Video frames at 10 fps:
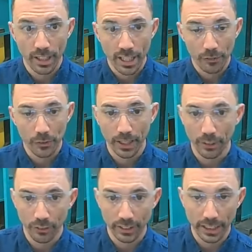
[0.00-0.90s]
If you
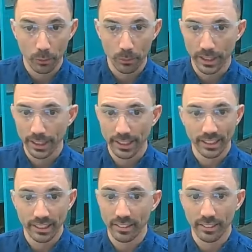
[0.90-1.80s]
guys need help with
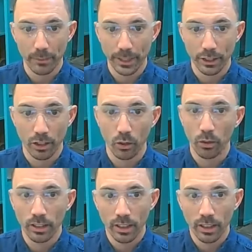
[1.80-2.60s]
anything, let me know.